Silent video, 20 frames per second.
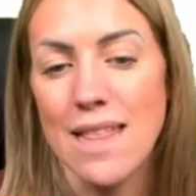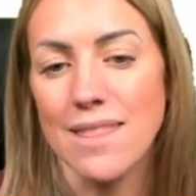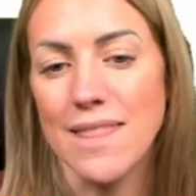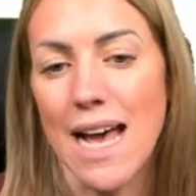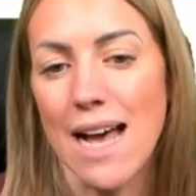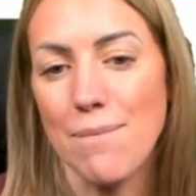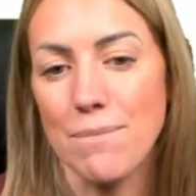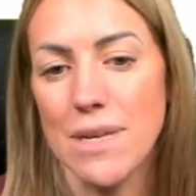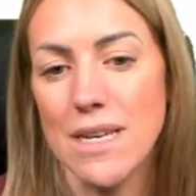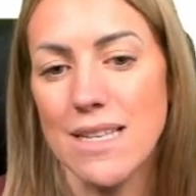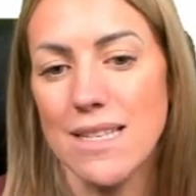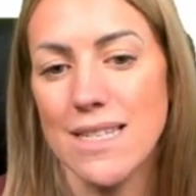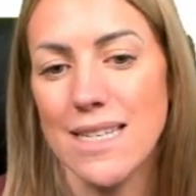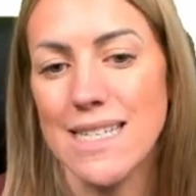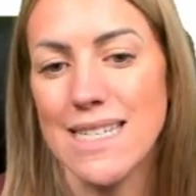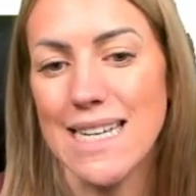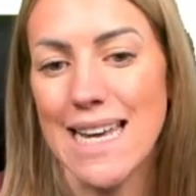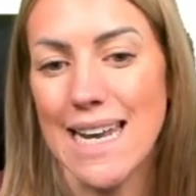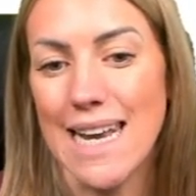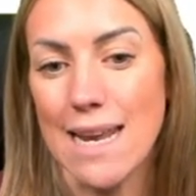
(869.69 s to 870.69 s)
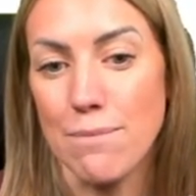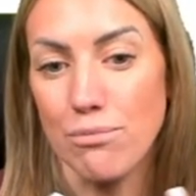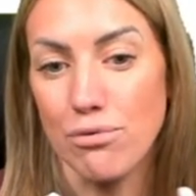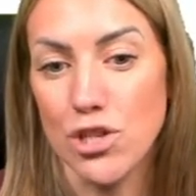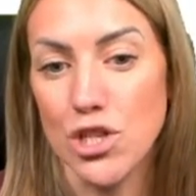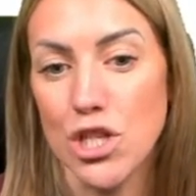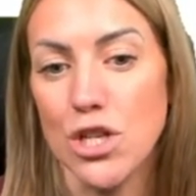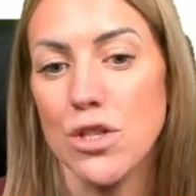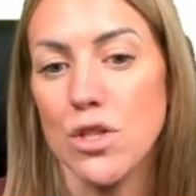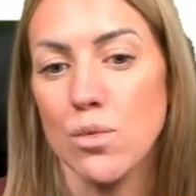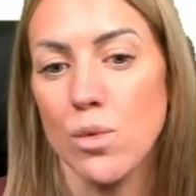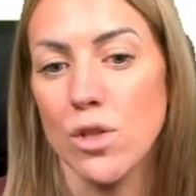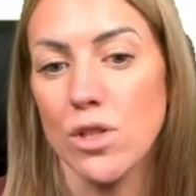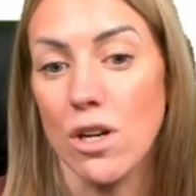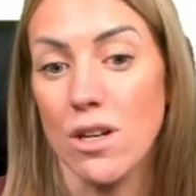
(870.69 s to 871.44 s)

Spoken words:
that means the DNA produced will